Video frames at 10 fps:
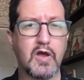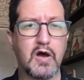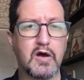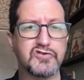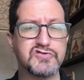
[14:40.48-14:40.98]

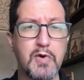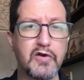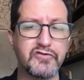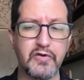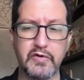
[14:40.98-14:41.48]
small
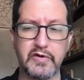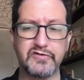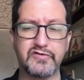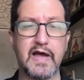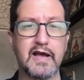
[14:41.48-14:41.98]

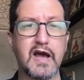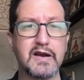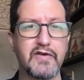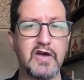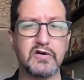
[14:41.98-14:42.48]
series that kind
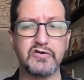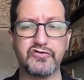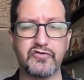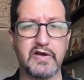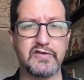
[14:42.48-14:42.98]
of
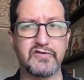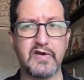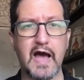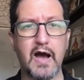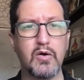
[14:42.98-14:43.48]
illustrates
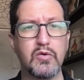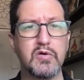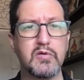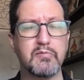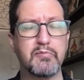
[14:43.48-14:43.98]

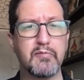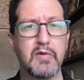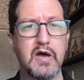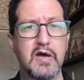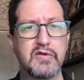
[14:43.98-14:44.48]
how
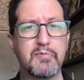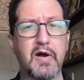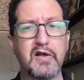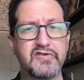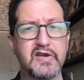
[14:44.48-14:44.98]
the
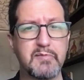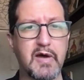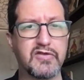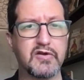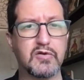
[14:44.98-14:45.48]
Ponseti
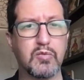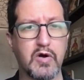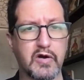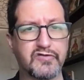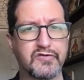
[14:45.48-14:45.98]
method
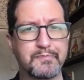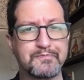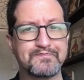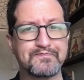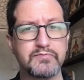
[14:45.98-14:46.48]
works.
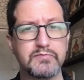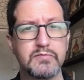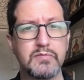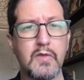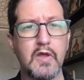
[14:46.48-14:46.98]

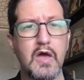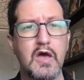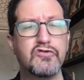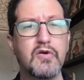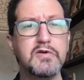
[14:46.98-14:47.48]

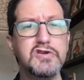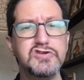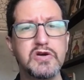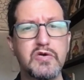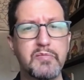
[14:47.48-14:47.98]
So I'm going to
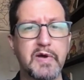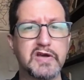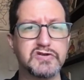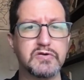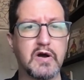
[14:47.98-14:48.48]
show you a
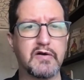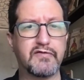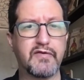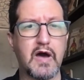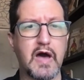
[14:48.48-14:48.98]
picture
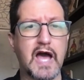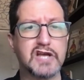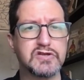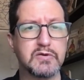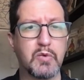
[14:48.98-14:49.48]
of
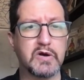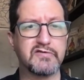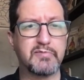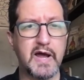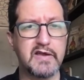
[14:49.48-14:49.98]
actually one of
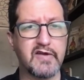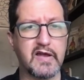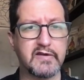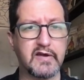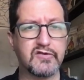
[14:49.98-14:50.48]
my
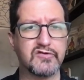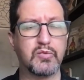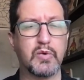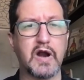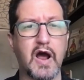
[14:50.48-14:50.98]
attendings
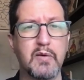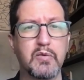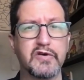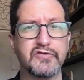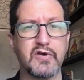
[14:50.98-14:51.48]
when I
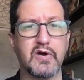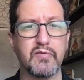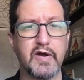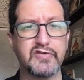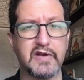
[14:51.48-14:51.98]
was a
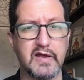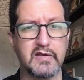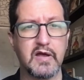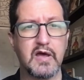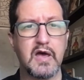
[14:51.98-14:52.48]
resident,
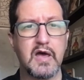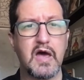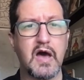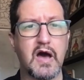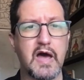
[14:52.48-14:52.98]

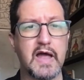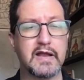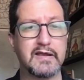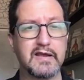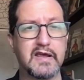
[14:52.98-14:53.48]

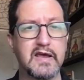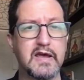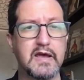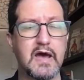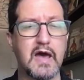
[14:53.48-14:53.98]
and
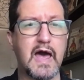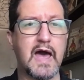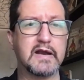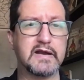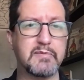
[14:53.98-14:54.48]
he
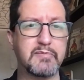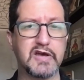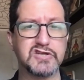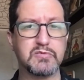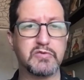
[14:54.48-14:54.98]
had a
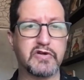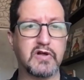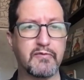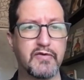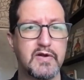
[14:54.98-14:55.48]
patient with a
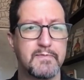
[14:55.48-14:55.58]
clubfoot,